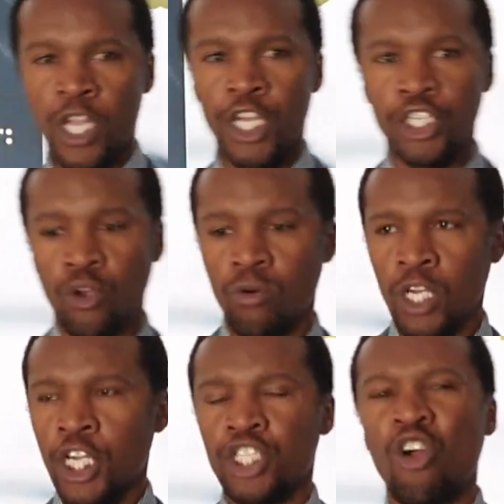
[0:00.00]

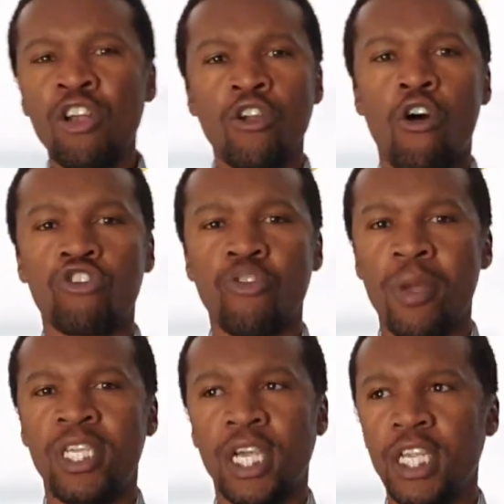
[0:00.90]
So don't
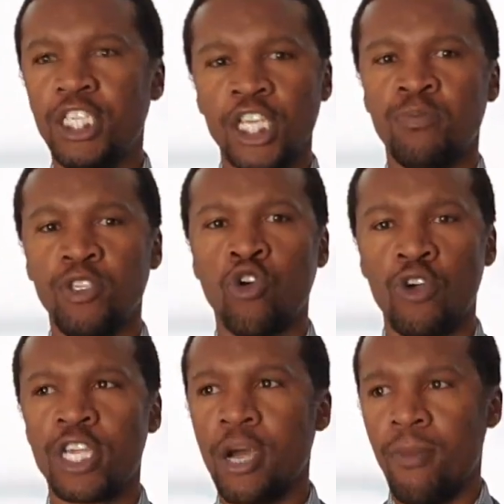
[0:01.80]
automatically just be
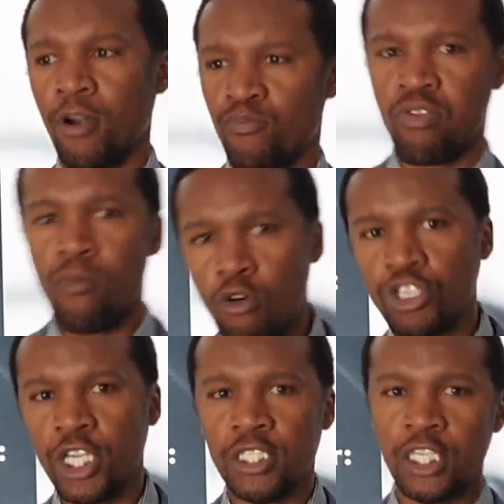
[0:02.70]
talking about
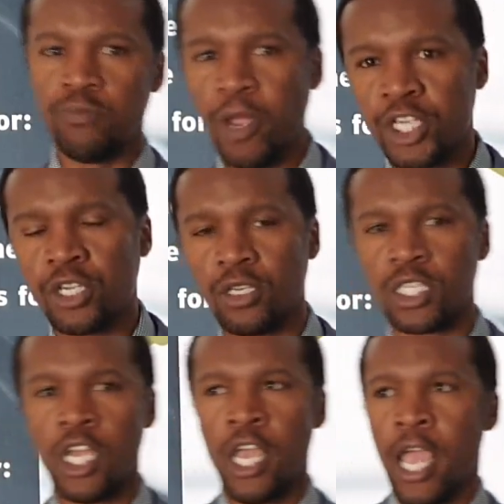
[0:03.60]
promotions and specials.
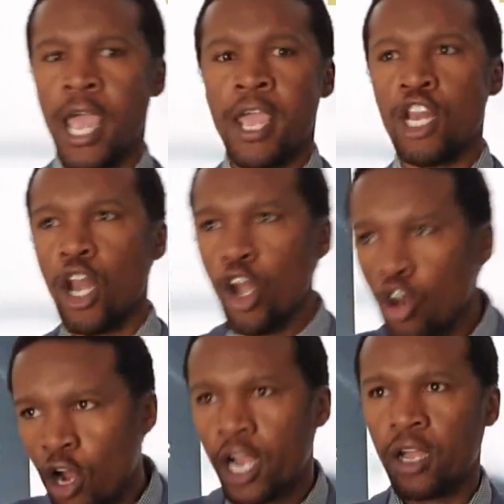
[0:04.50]

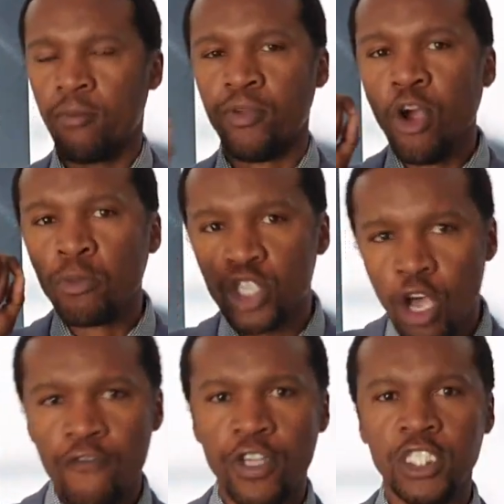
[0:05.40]
Be
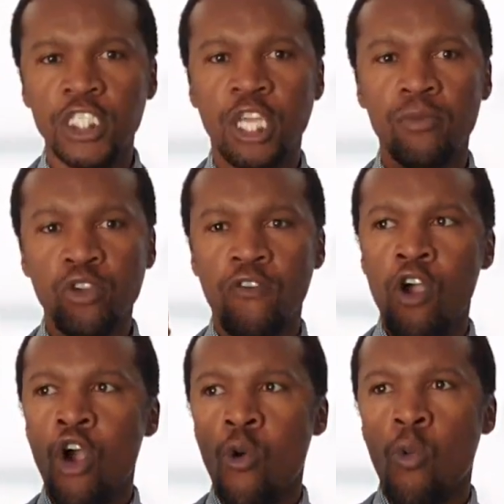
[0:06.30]
observant in terms of
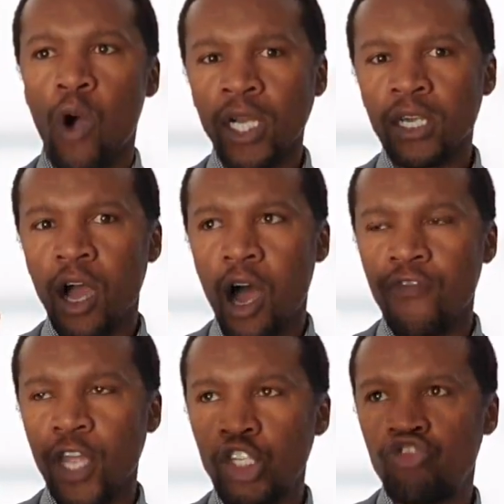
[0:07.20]
what are
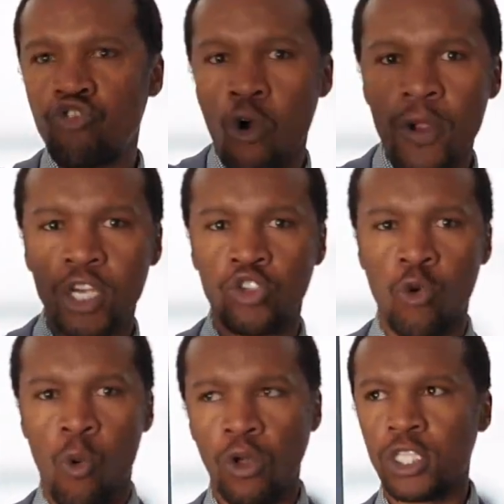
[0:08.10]
they drawing
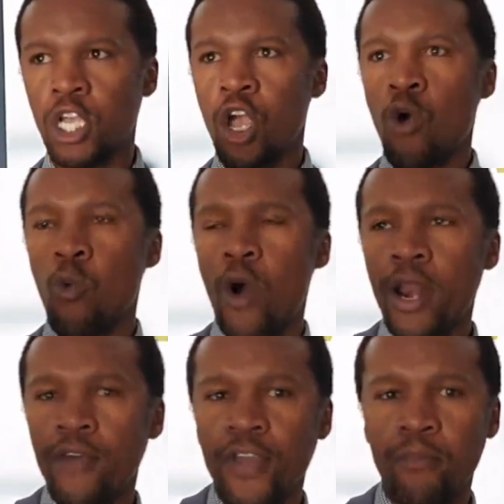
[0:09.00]
towards? What
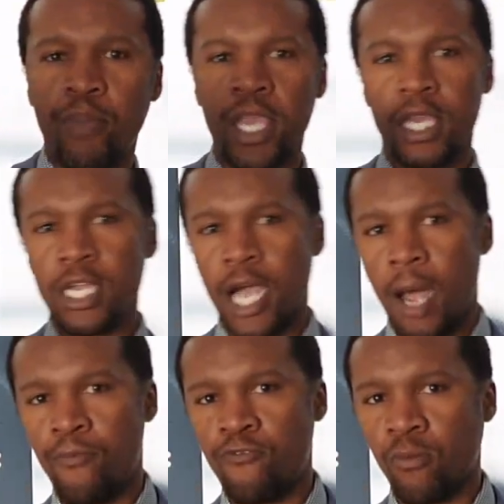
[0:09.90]
are they picking
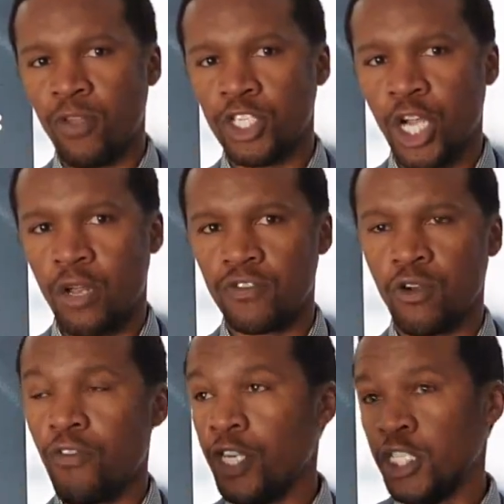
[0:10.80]
up from the shelves or
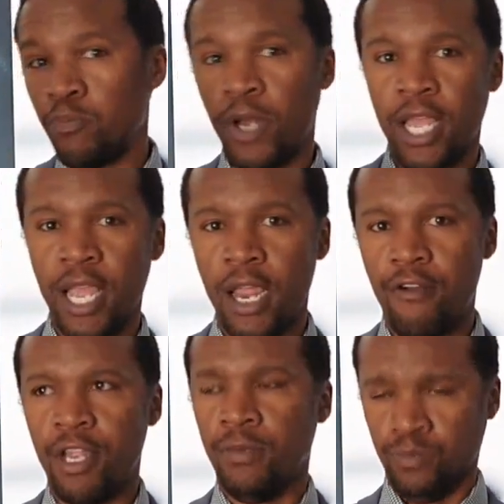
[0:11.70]
the display
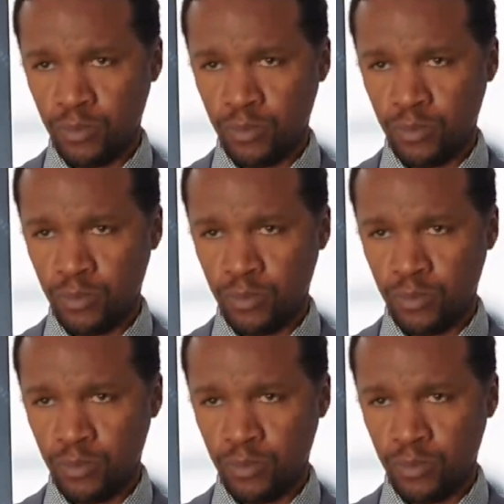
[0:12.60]
area?